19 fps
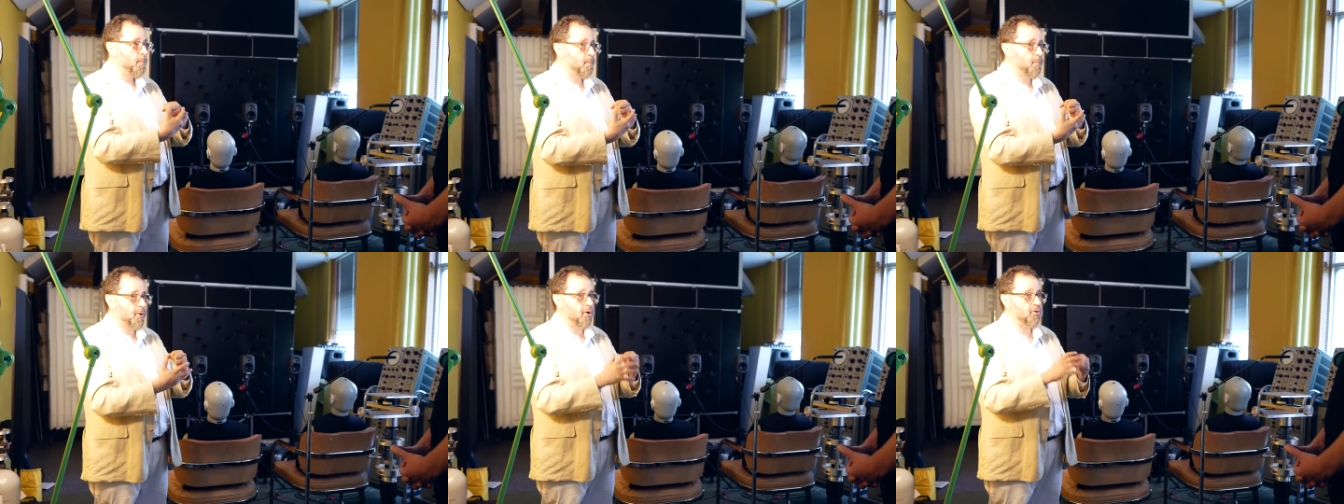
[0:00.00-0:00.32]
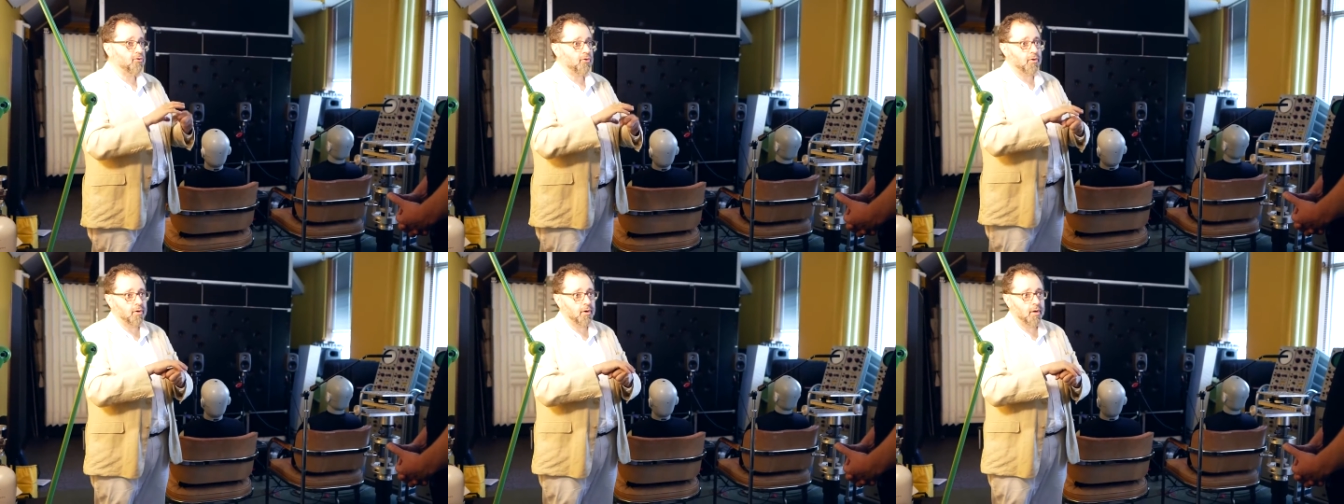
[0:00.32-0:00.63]

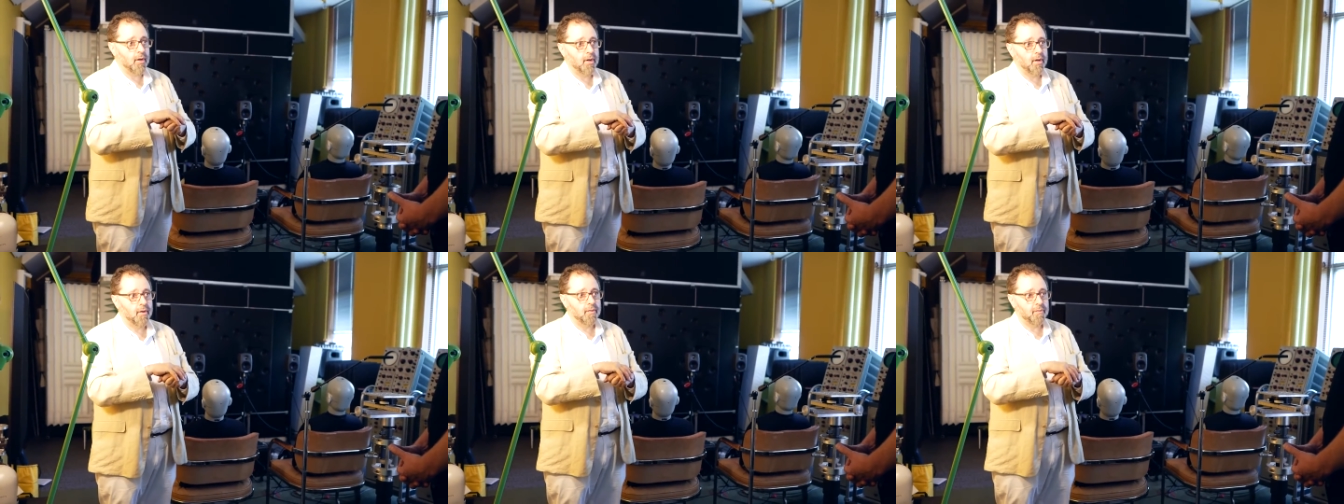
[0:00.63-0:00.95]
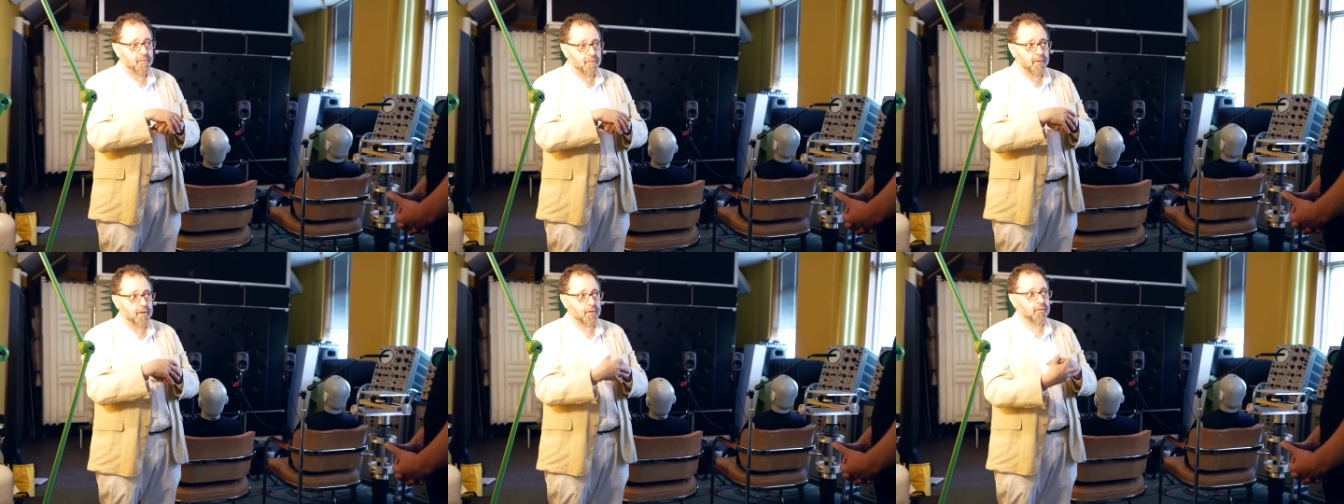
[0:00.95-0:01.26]
pressure
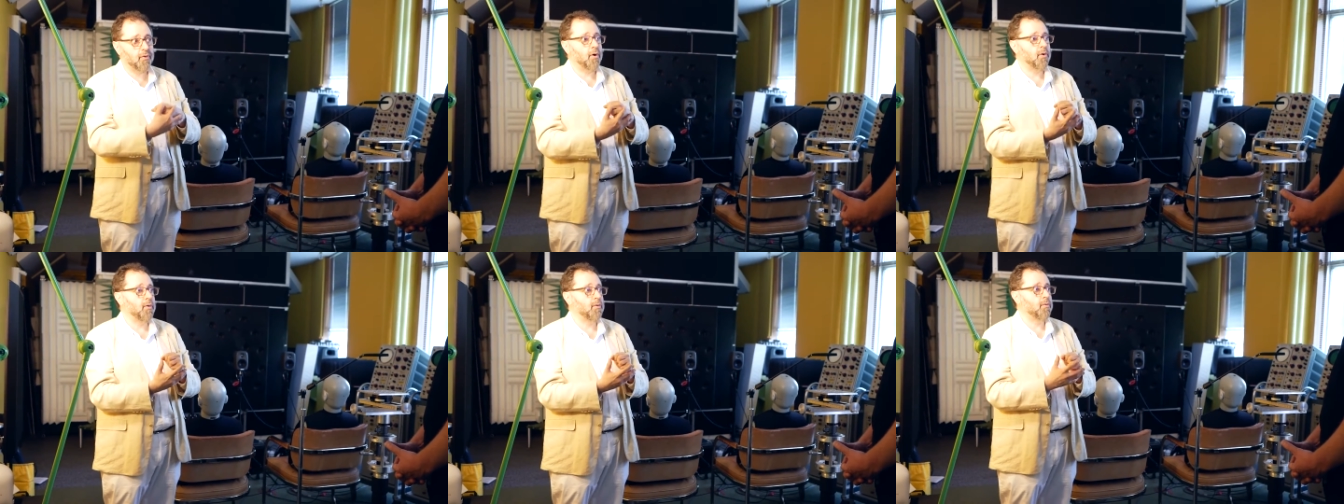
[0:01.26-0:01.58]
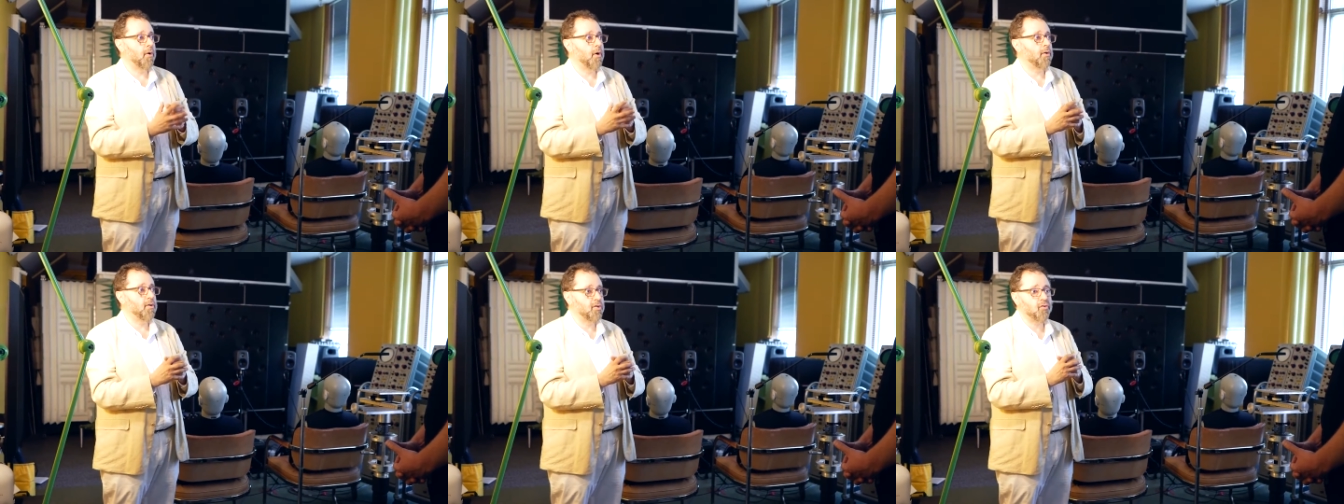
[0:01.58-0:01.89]
field on
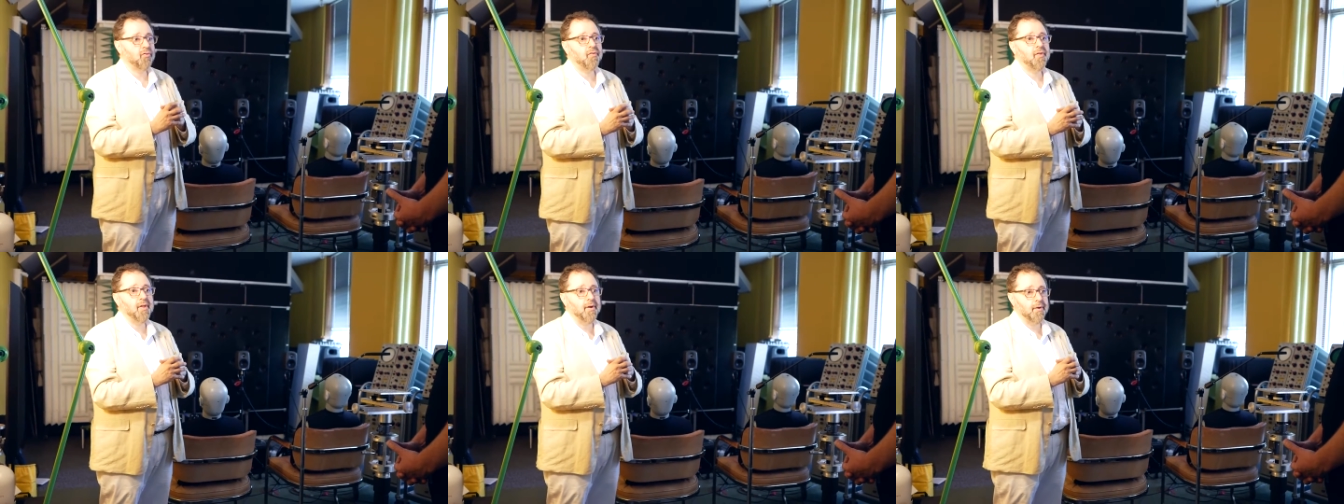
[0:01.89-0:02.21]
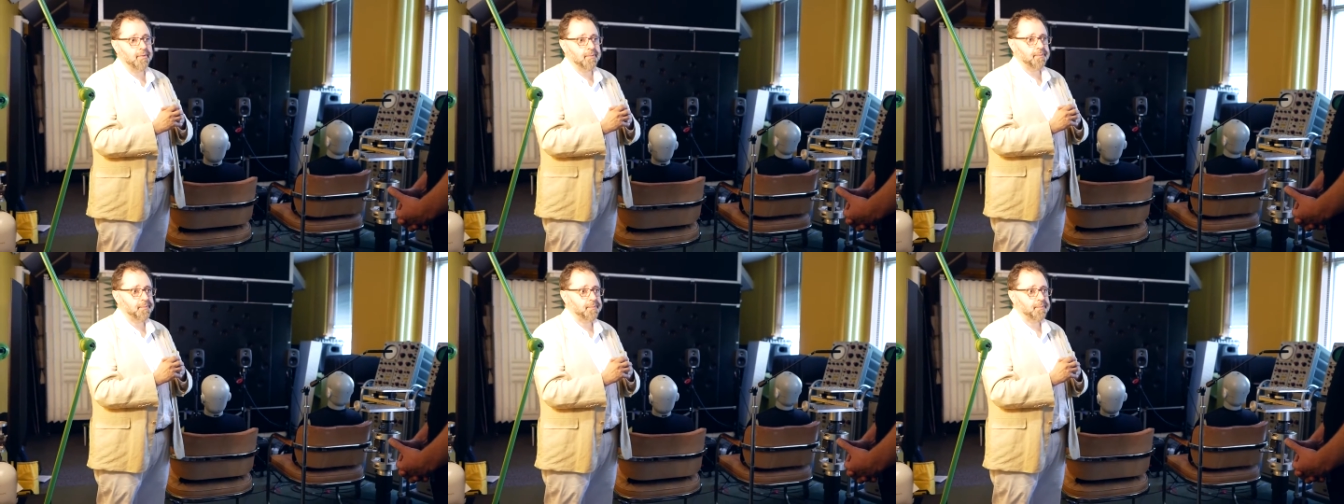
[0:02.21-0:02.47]
a, on a sphere.